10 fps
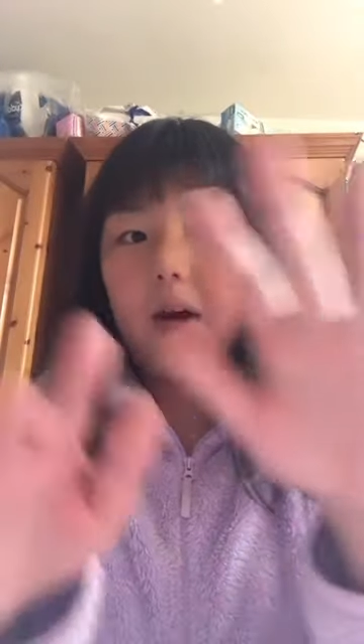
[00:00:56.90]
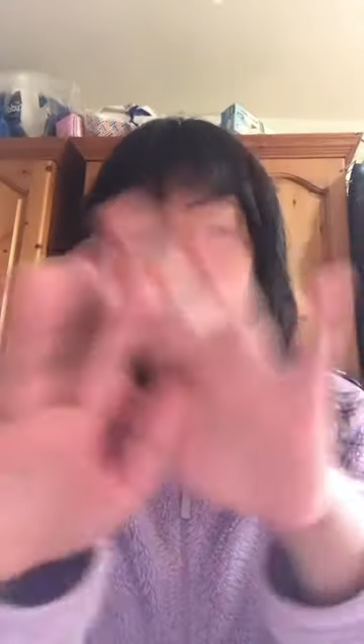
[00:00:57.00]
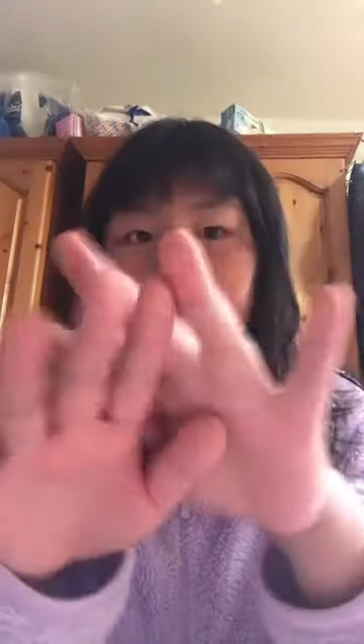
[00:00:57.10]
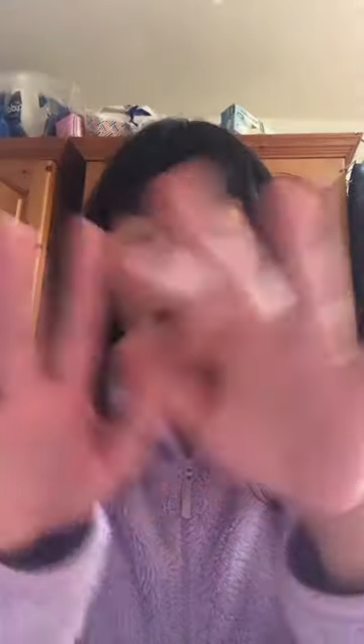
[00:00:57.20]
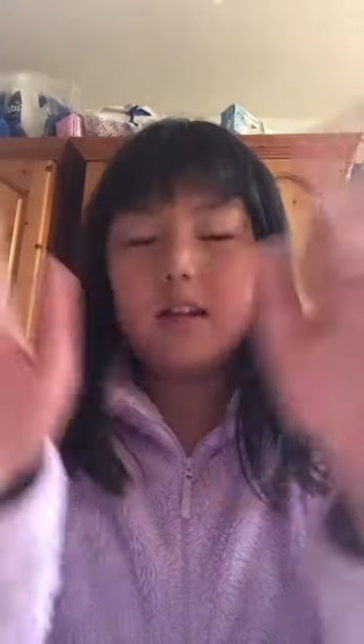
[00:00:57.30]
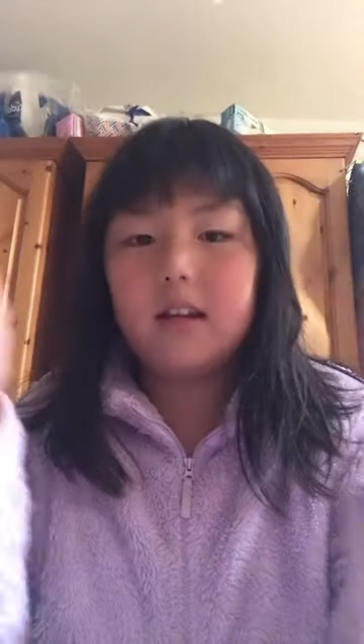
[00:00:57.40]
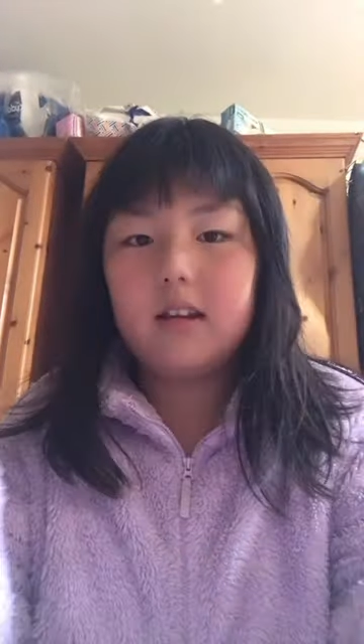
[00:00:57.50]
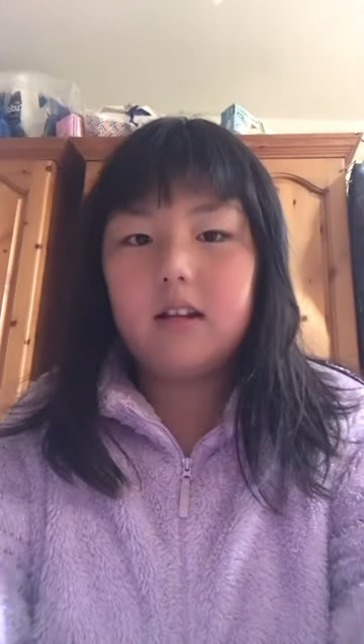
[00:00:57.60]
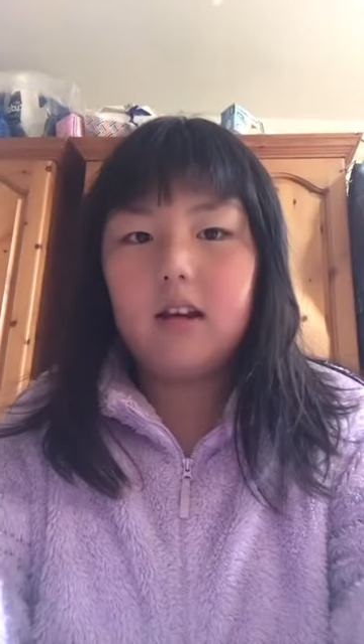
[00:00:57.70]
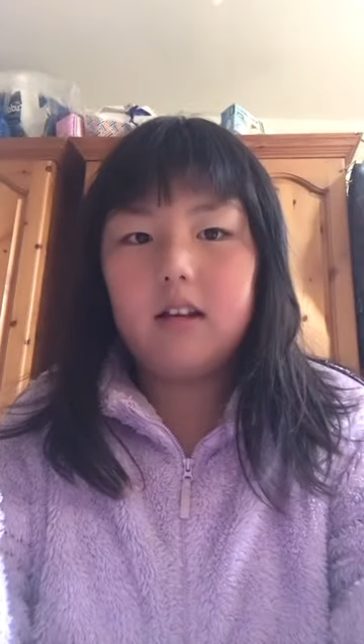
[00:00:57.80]
I did
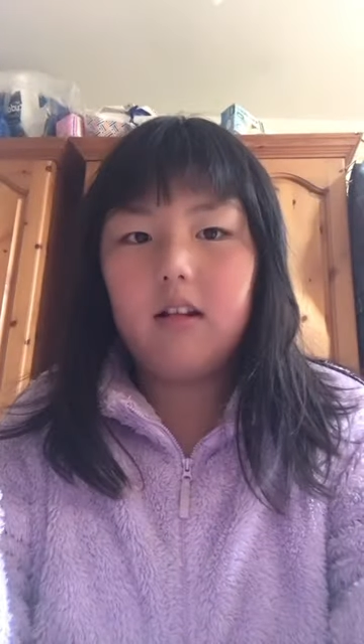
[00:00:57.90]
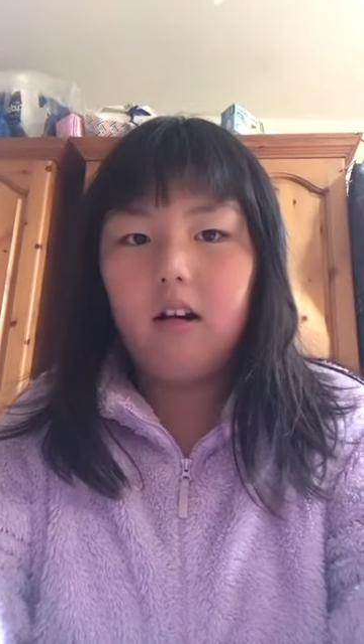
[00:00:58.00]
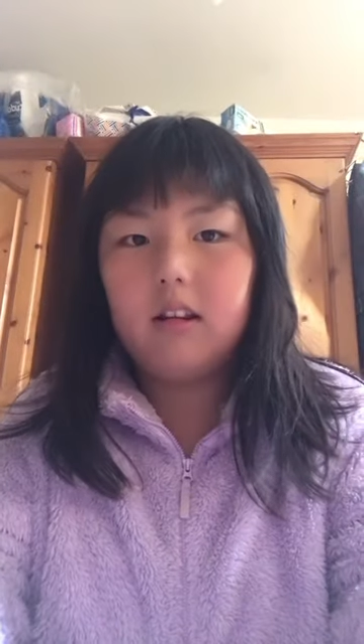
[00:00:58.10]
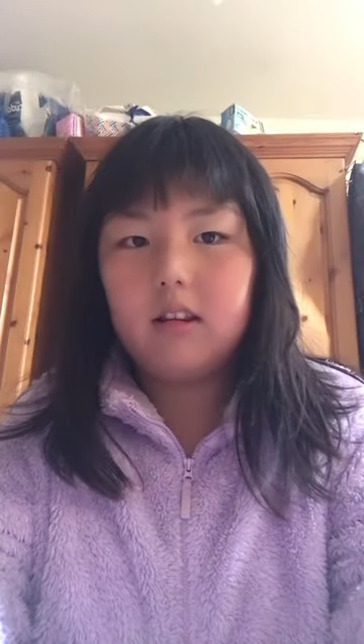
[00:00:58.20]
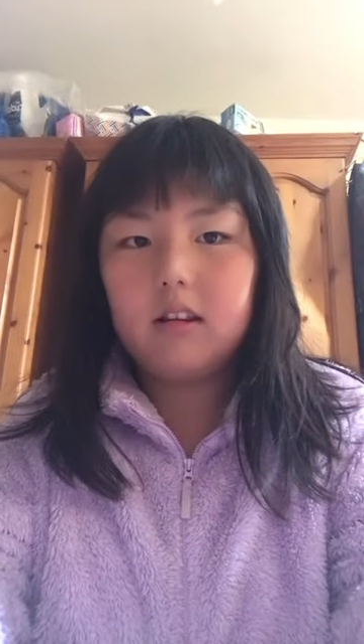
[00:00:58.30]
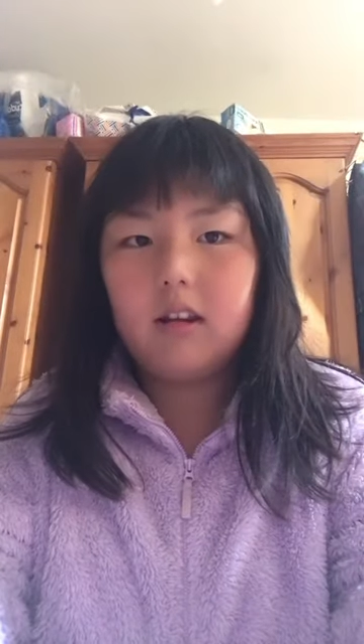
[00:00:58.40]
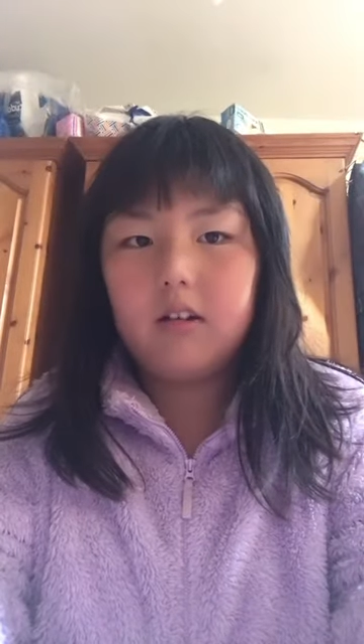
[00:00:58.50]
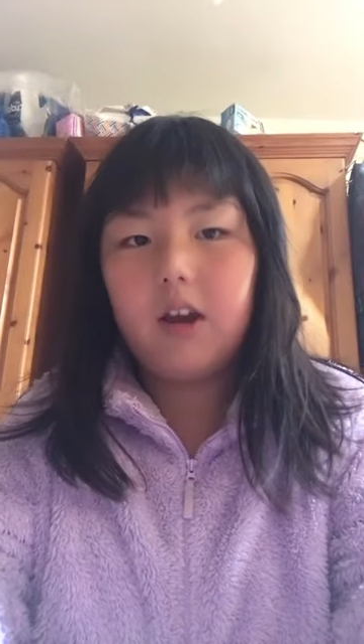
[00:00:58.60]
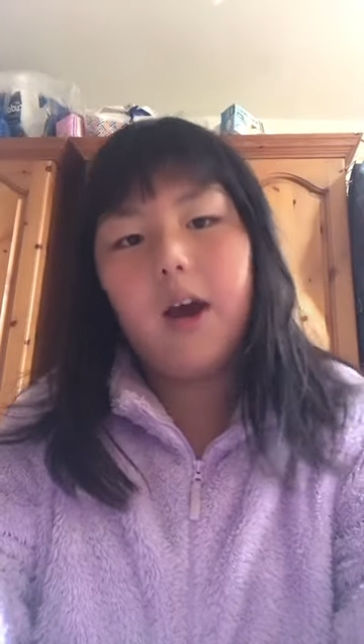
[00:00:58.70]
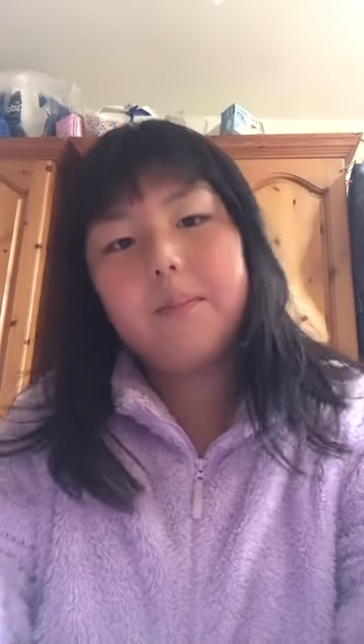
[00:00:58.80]
the dance, so yeah.